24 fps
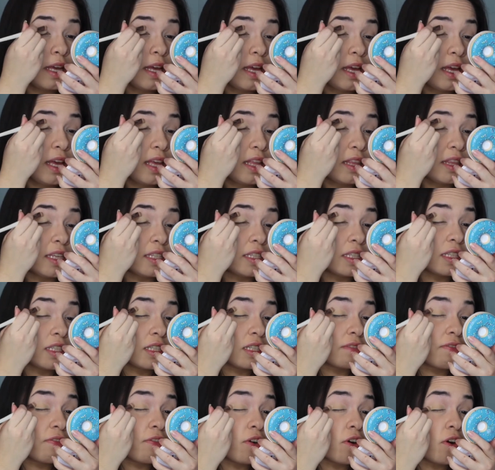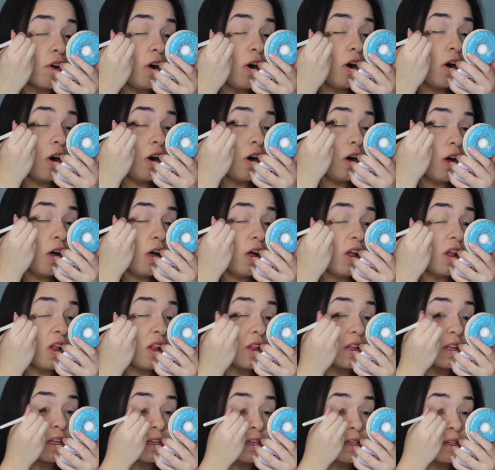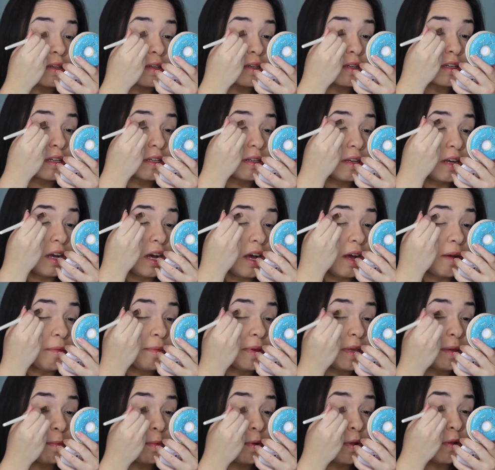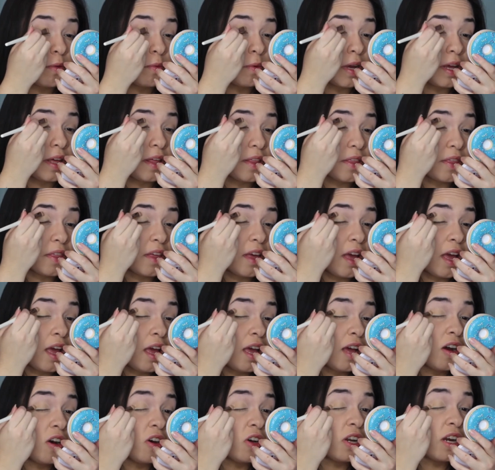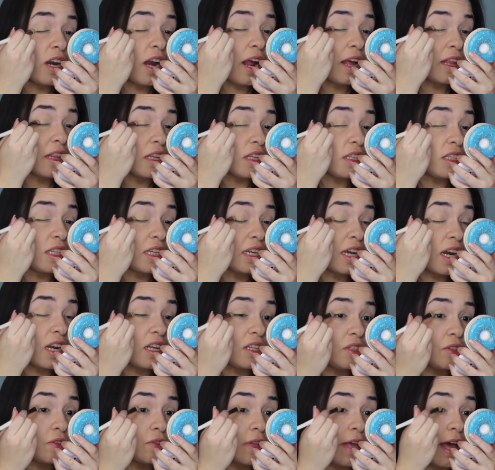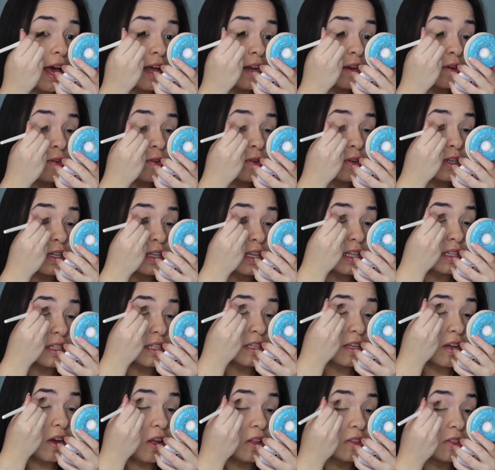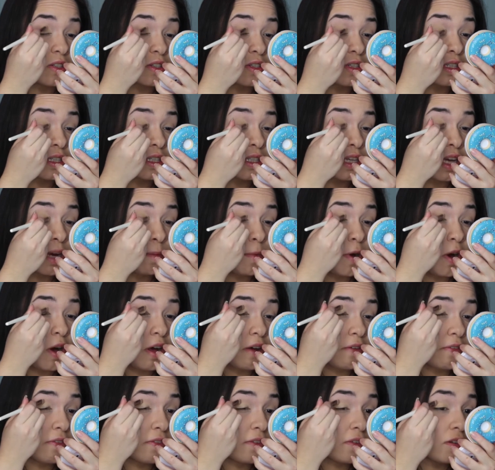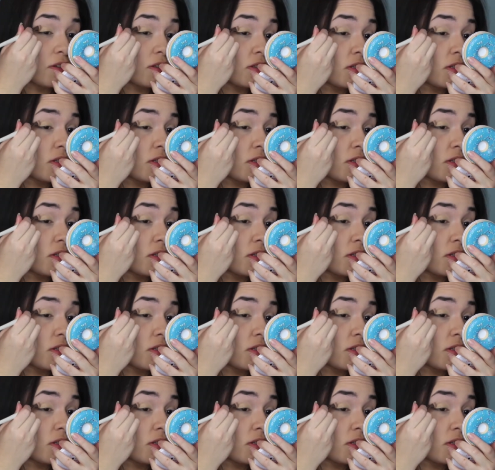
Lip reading: And this is for all people with hooded eyelids. You gotta do that in order to get the colors to come off.